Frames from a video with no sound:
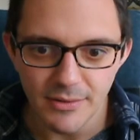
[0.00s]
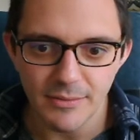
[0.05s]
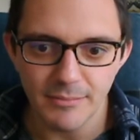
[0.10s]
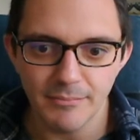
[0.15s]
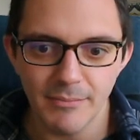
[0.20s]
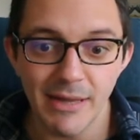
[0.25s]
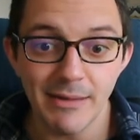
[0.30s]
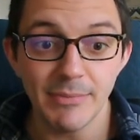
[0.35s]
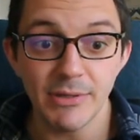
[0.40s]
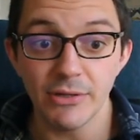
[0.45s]

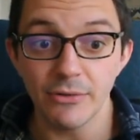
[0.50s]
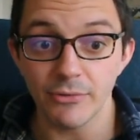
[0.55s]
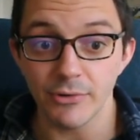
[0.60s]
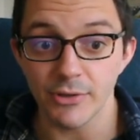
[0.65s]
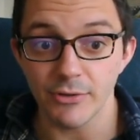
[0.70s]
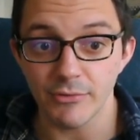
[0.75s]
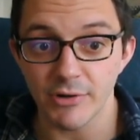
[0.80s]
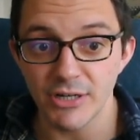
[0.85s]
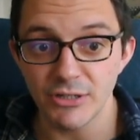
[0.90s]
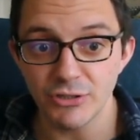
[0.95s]
maybe you're on
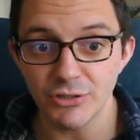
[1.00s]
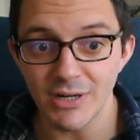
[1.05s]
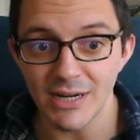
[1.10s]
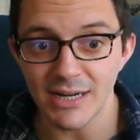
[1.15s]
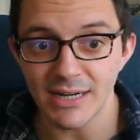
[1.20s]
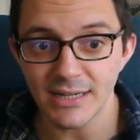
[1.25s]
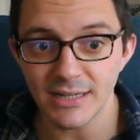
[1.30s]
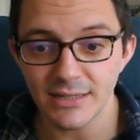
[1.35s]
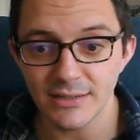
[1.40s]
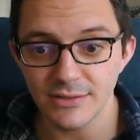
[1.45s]
the right
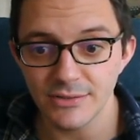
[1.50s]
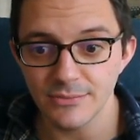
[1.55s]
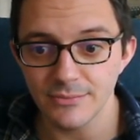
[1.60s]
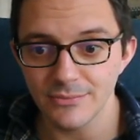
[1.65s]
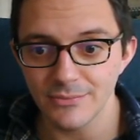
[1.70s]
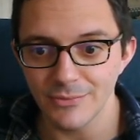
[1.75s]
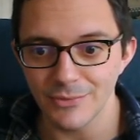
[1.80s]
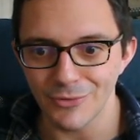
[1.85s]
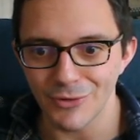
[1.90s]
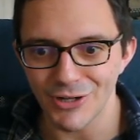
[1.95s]
track.
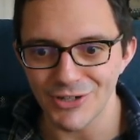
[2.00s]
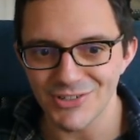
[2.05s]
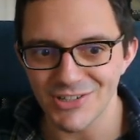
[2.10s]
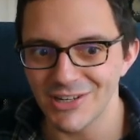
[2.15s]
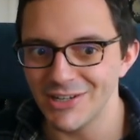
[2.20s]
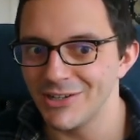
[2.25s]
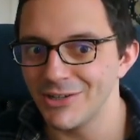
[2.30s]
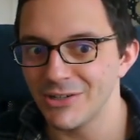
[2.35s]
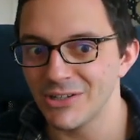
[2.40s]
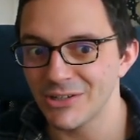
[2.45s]
You're
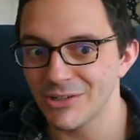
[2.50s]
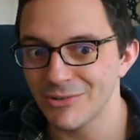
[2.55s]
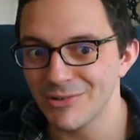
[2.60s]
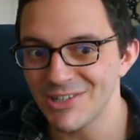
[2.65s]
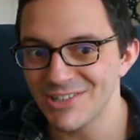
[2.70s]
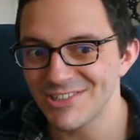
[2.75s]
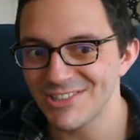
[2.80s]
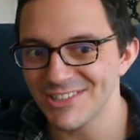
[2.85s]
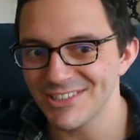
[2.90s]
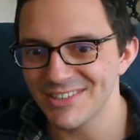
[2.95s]
asking a good
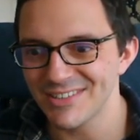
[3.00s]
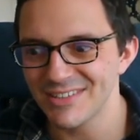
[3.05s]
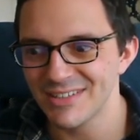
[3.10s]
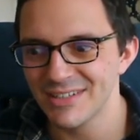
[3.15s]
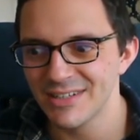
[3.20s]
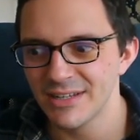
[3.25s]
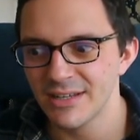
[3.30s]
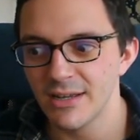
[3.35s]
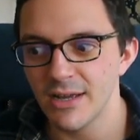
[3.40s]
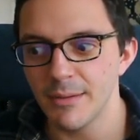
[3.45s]
question,
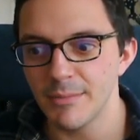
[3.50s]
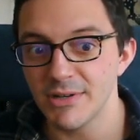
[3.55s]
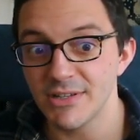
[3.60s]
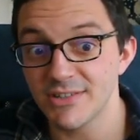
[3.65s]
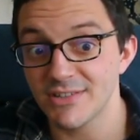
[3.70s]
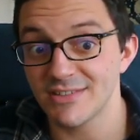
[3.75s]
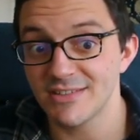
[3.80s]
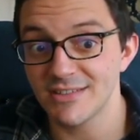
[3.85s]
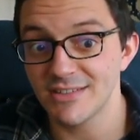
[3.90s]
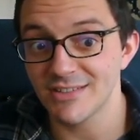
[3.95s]
but
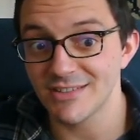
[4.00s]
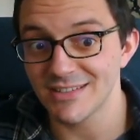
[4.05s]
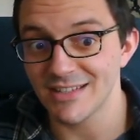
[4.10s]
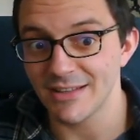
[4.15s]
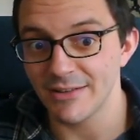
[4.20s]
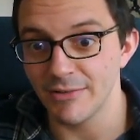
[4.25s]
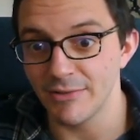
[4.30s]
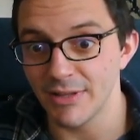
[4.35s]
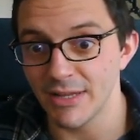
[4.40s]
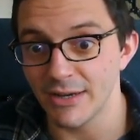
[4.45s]
it doesn't tell
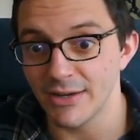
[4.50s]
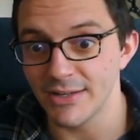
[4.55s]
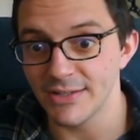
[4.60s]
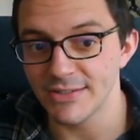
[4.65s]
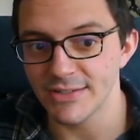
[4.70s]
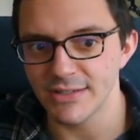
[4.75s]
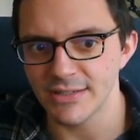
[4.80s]
you the answer